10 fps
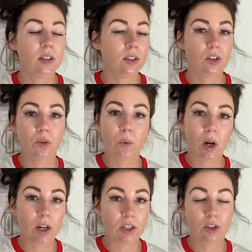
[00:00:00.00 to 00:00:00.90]
to
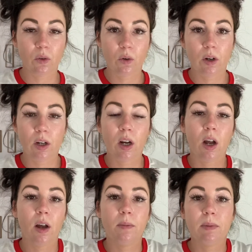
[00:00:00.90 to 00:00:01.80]
watch or
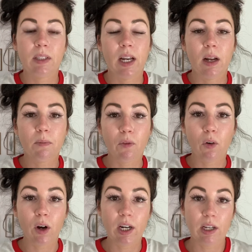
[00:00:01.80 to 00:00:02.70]
sign up
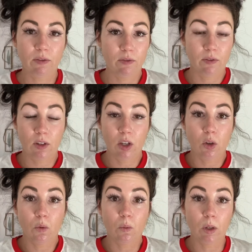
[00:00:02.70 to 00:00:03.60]
for if
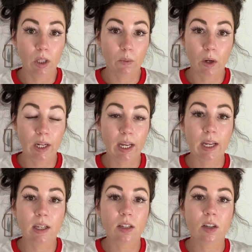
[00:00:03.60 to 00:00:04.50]
you really want to get
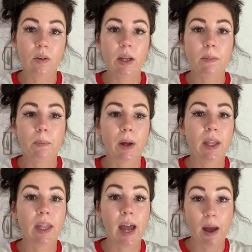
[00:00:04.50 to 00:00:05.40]
into it.
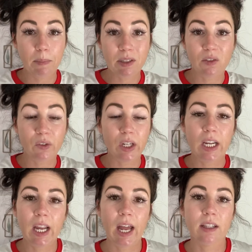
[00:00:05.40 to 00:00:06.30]
But the app is
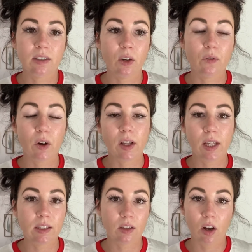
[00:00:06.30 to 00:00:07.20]
free, and so far
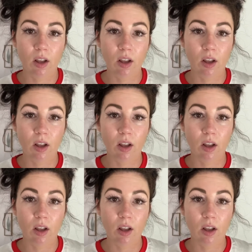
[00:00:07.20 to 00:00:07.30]
that's all